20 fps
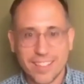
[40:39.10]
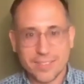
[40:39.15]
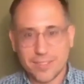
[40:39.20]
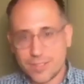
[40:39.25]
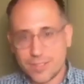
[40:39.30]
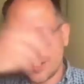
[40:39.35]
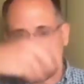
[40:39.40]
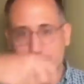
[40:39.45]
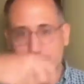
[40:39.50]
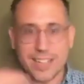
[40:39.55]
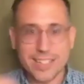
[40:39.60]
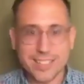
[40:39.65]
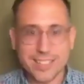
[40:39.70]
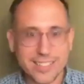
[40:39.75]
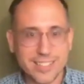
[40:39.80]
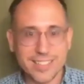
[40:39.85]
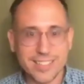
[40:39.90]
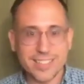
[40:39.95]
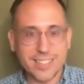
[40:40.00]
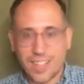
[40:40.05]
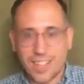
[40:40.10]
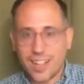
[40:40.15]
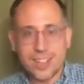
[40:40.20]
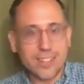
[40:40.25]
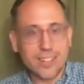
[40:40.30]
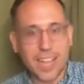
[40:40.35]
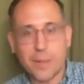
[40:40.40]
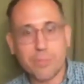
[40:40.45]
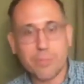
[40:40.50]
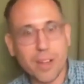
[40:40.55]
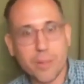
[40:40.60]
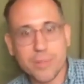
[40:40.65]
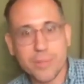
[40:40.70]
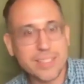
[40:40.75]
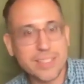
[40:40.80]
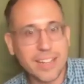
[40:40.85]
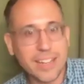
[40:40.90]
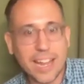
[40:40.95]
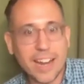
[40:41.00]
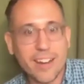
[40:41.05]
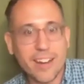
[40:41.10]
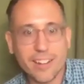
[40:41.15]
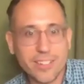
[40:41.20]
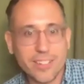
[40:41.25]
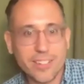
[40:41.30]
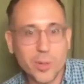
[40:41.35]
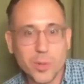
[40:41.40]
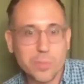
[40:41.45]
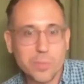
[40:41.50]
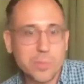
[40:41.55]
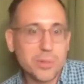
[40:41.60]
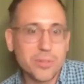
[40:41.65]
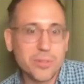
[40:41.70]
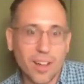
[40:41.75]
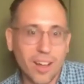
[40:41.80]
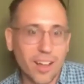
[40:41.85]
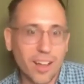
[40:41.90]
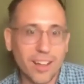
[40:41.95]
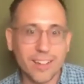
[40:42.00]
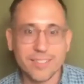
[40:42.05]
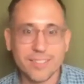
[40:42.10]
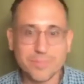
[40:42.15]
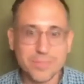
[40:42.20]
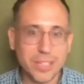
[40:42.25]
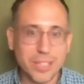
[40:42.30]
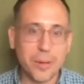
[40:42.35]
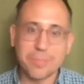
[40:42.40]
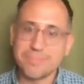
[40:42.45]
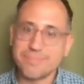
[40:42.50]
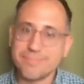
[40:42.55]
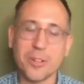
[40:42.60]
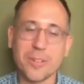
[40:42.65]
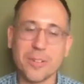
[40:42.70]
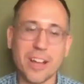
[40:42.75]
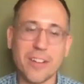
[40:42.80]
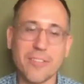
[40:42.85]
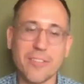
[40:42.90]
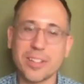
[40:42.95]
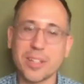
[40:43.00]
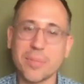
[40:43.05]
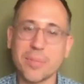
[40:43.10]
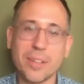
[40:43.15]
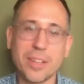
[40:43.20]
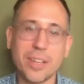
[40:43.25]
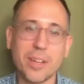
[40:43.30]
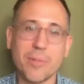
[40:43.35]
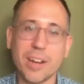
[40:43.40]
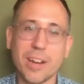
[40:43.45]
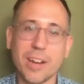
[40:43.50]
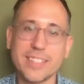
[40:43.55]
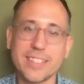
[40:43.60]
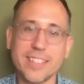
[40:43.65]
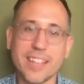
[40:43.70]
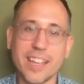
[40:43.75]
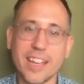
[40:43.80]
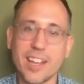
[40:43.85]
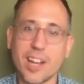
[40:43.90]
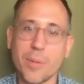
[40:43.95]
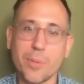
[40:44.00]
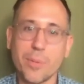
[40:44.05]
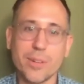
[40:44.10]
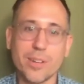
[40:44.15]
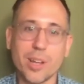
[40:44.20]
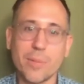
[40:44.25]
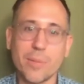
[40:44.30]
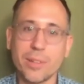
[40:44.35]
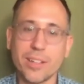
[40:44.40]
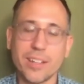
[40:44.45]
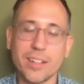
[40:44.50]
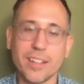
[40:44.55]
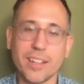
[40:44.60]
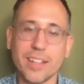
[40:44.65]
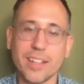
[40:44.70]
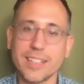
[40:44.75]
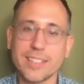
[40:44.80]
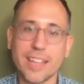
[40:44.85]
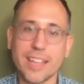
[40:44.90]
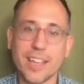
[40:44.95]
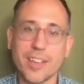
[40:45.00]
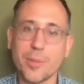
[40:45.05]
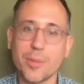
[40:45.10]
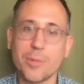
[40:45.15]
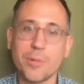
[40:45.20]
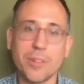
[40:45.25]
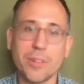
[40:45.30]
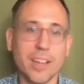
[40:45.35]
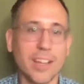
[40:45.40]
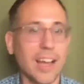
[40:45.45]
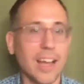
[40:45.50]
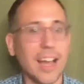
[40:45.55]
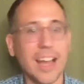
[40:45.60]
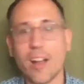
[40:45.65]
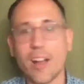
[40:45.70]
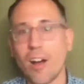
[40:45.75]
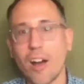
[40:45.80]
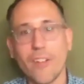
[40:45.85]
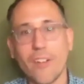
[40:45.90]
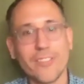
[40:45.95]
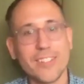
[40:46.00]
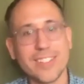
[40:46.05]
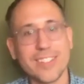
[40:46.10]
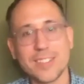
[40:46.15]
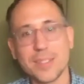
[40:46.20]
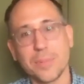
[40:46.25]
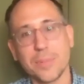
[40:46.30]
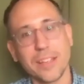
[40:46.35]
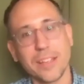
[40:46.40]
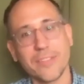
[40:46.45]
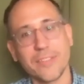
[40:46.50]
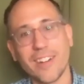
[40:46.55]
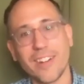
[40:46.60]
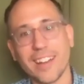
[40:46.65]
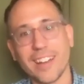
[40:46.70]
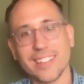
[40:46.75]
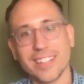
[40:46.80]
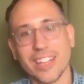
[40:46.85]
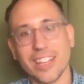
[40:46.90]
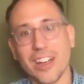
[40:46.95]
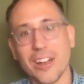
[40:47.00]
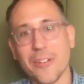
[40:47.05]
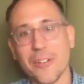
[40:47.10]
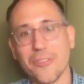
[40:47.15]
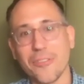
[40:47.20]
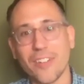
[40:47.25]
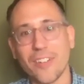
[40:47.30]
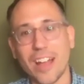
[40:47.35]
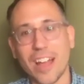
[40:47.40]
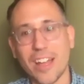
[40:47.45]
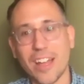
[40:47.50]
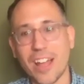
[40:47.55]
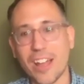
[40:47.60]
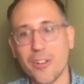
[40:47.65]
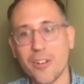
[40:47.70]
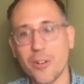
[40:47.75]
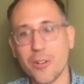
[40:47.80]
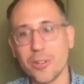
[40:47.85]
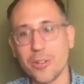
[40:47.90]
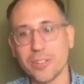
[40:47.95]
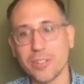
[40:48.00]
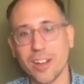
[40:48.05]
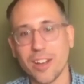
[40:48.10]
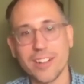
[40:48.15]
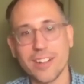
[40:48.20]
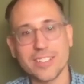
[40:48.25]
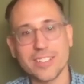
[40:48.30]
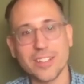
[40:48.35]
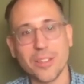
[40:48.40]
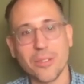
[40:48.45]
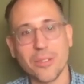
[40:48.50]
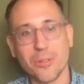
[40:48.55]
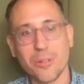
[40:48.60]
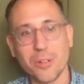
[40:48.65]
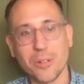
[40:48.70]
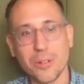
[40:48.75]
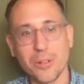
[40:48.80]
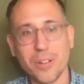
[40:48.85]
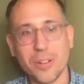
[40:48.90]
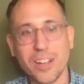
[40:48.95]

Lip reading: Genesis is done. Abraham isn't a character. We move on. So I really mean it when I say Upper Dublin is a community I often speak fondly of. I know you largely through